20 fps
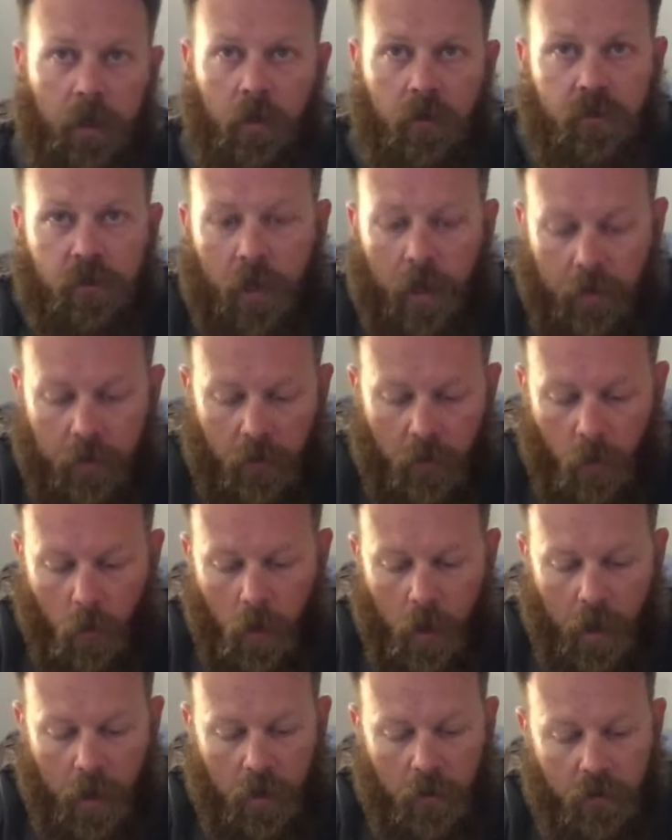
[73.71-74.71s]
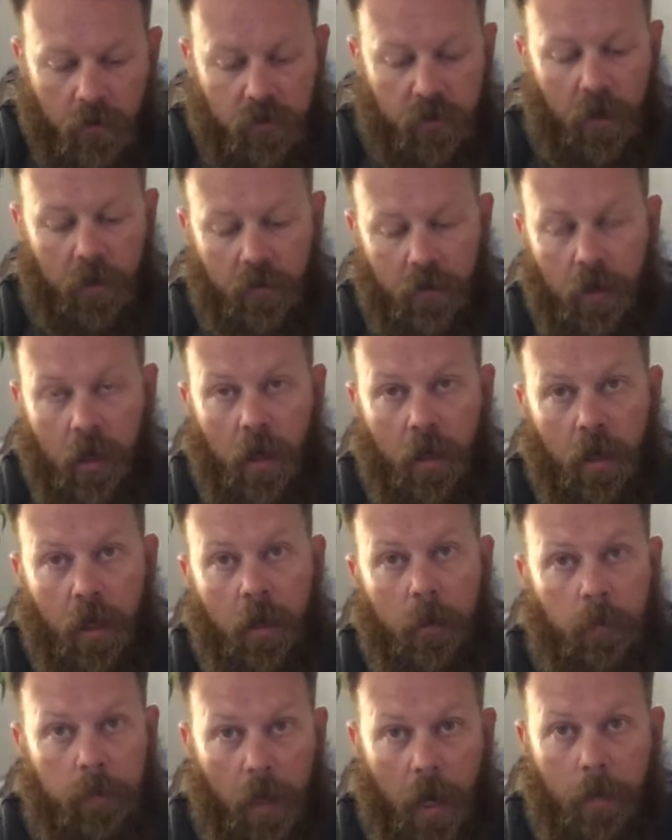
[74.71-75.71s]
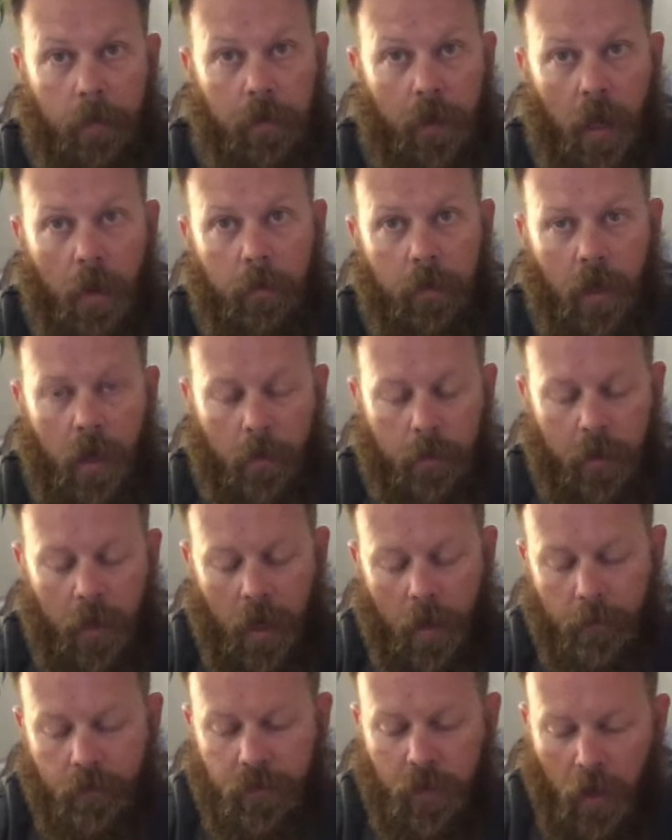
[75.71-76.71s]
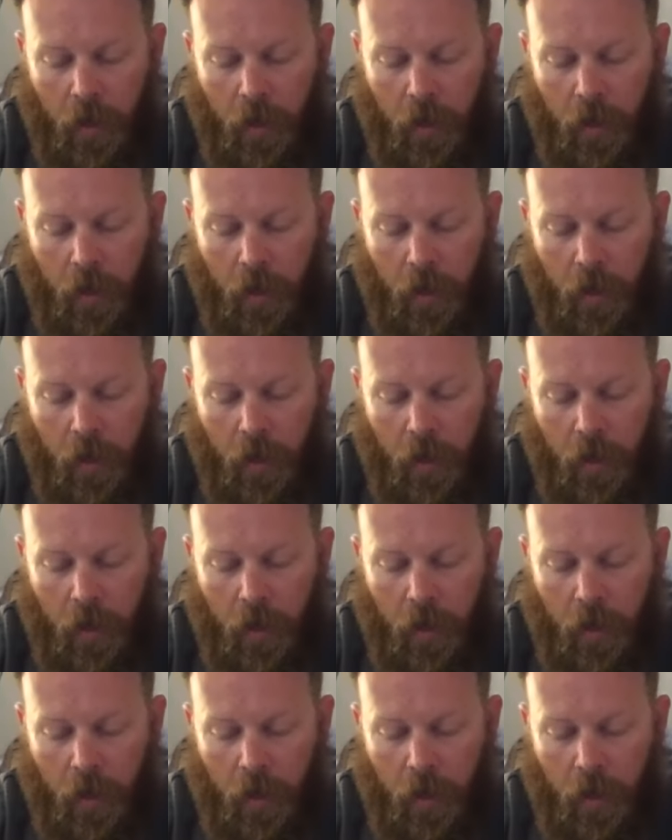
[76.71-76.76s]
sound on the water that sounds a lot like blop, blop, blop, blop.